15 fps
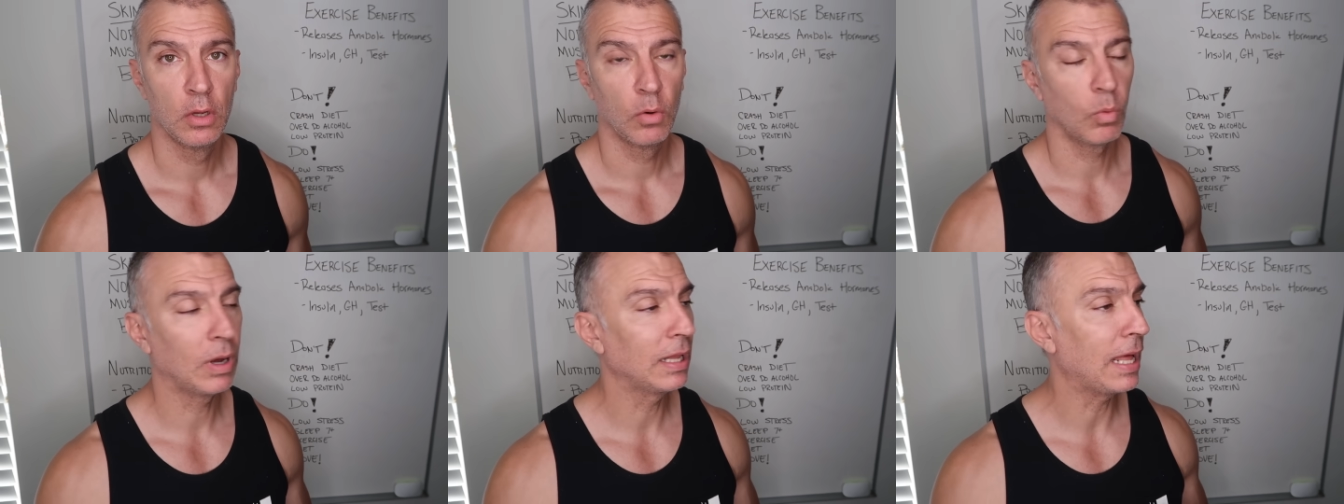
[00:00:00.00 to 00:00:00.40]

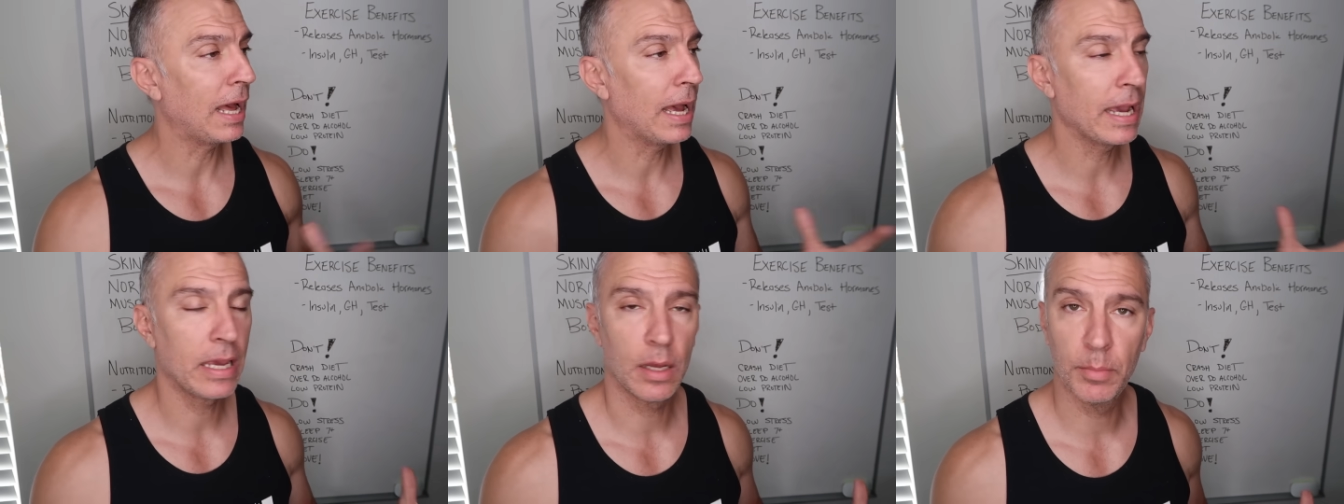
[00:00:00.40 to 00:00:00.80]
While
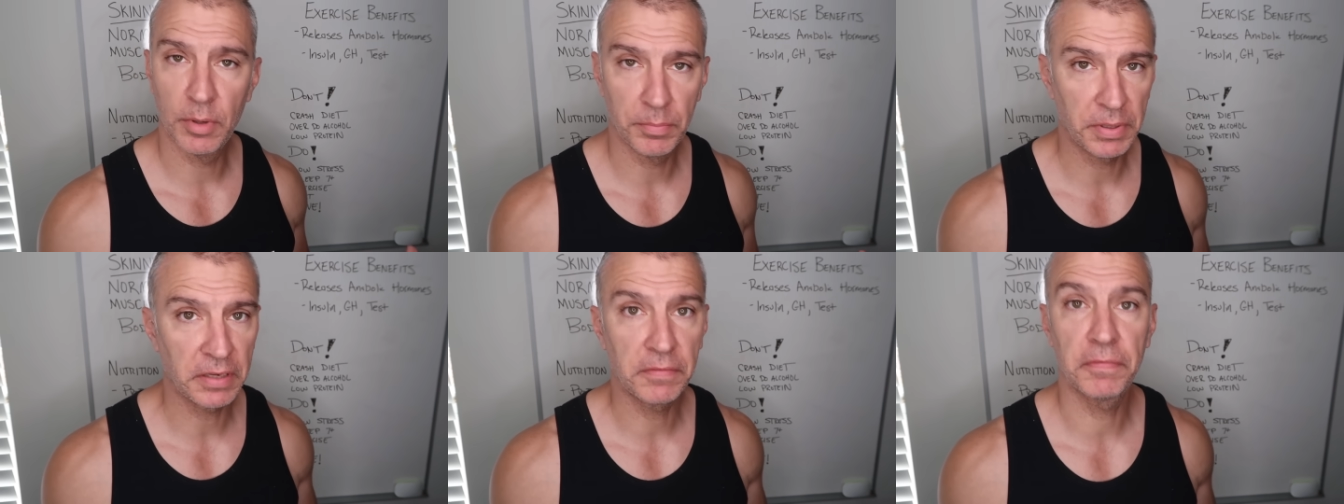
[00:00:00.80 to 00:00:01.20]
I am
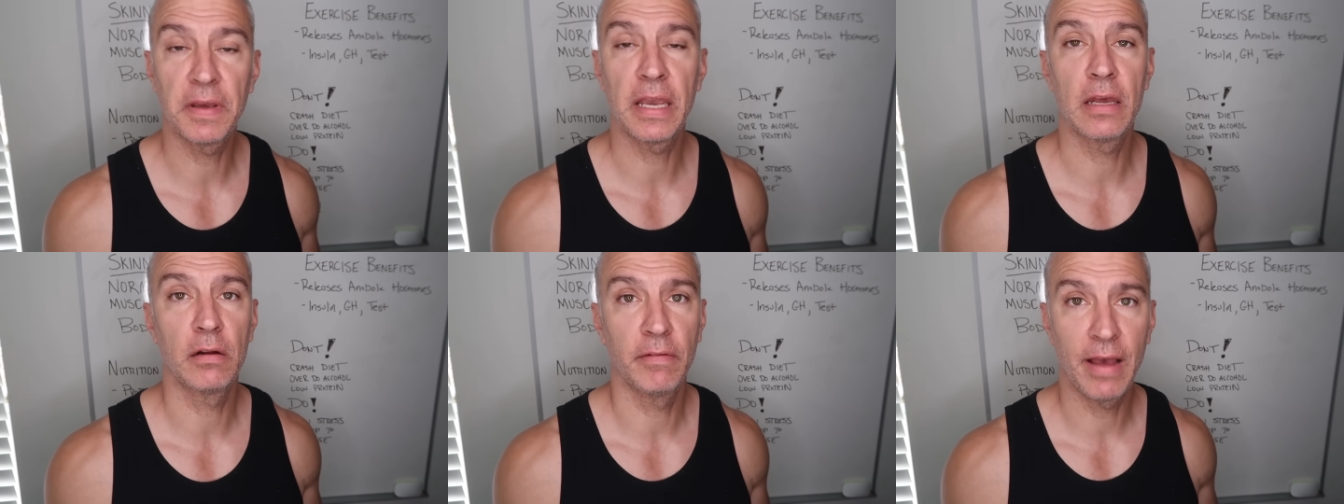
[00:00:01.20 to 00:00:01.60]
a big
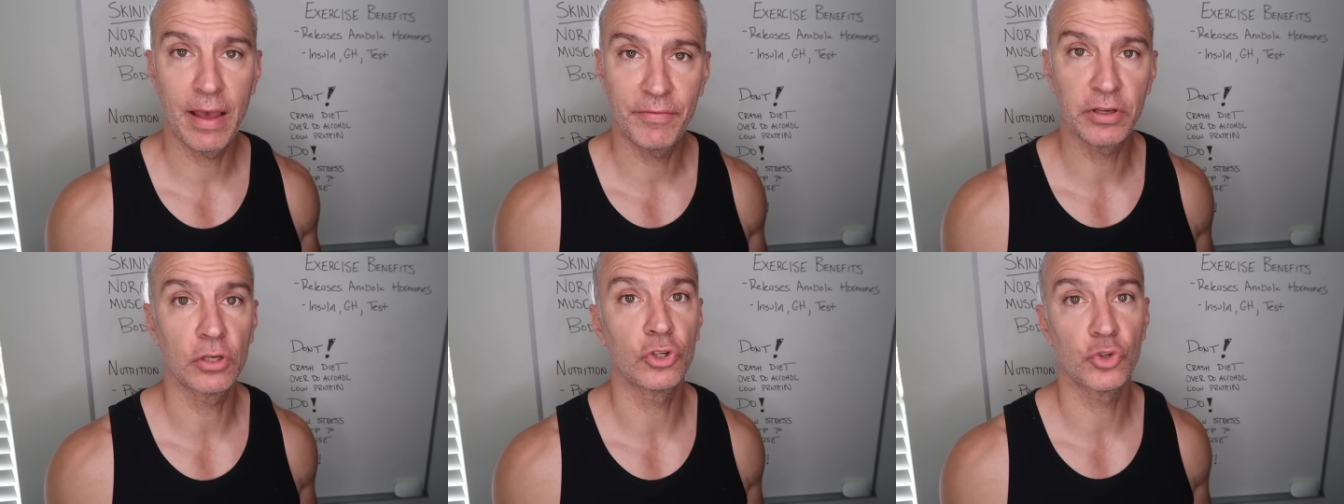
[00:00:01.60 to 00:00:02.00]
fan of
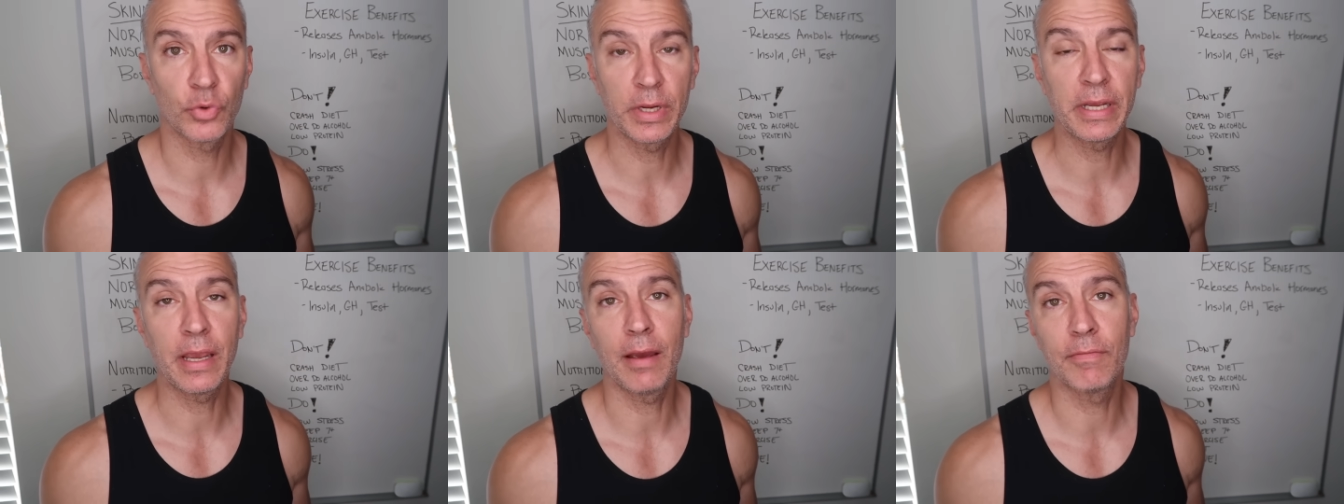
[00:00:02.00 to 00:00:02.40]
having a
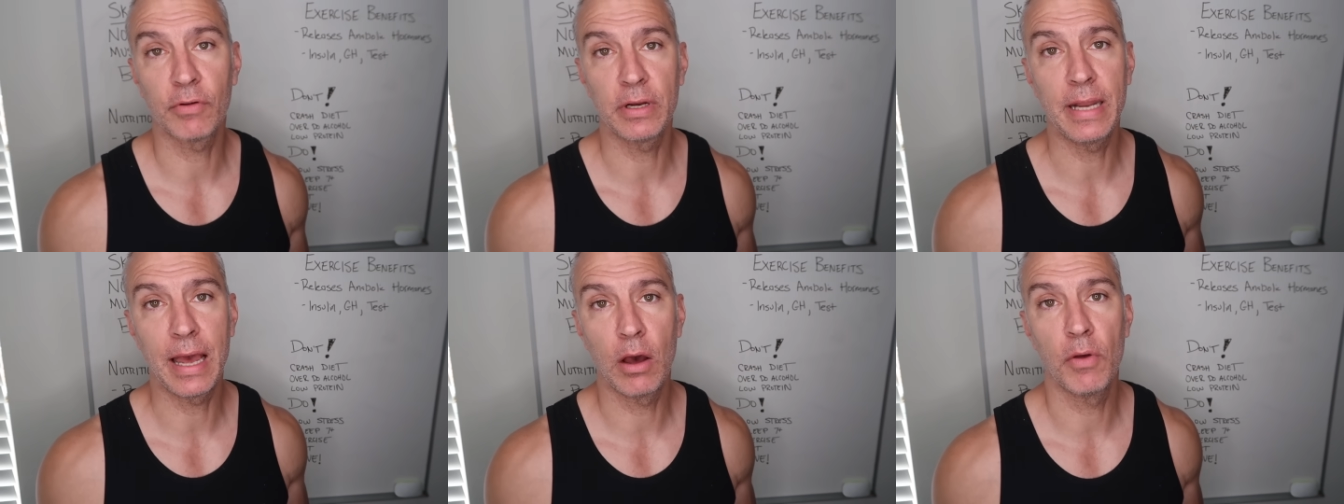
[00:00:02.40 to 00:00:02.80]
drink
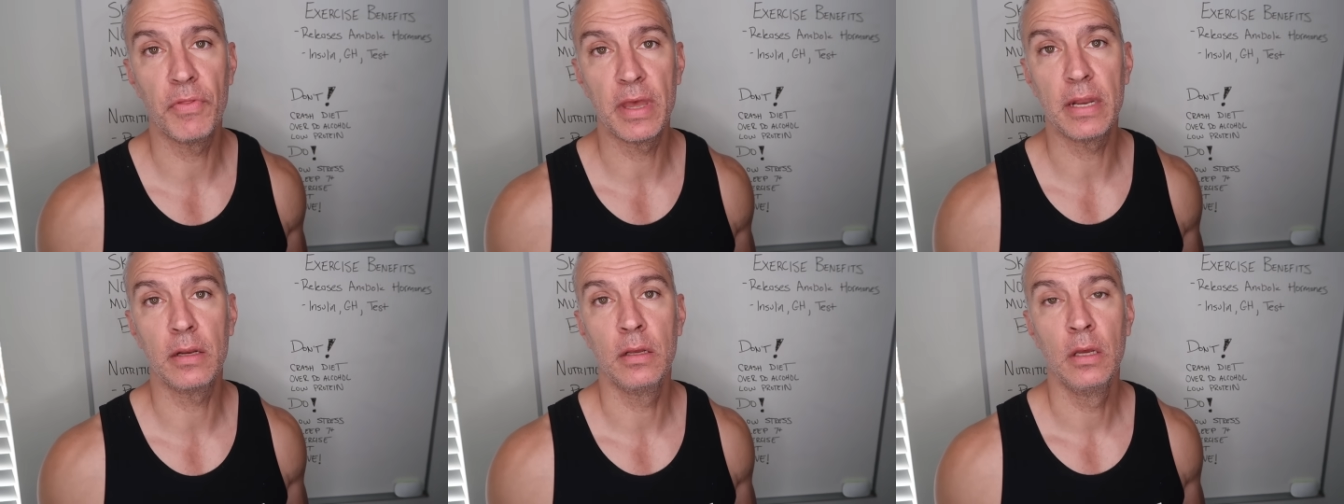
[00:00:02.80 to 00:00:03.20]
every now and
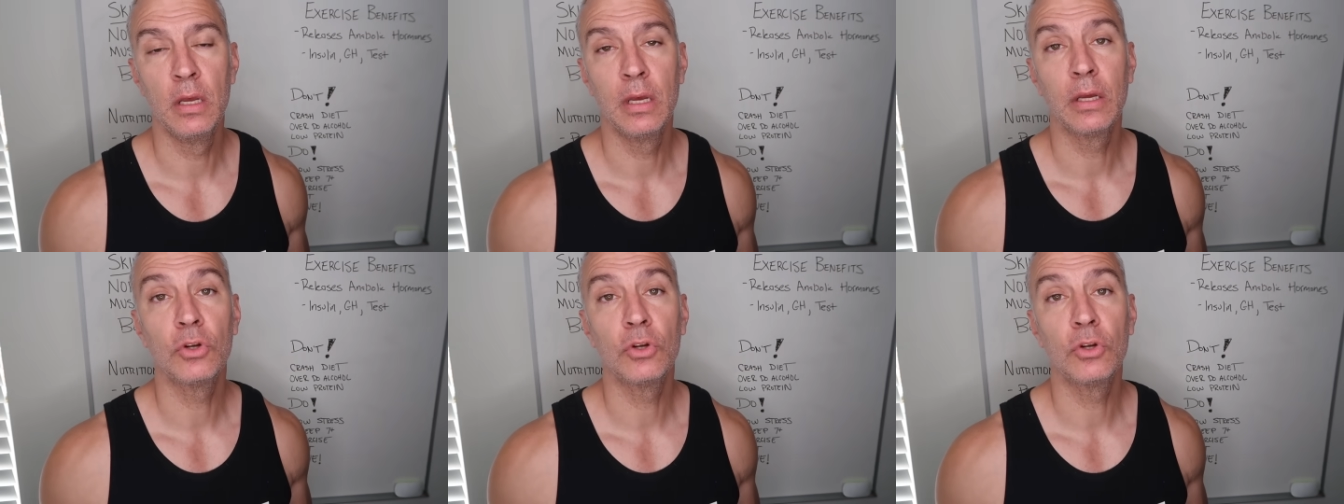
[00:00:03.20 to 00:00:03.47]
then,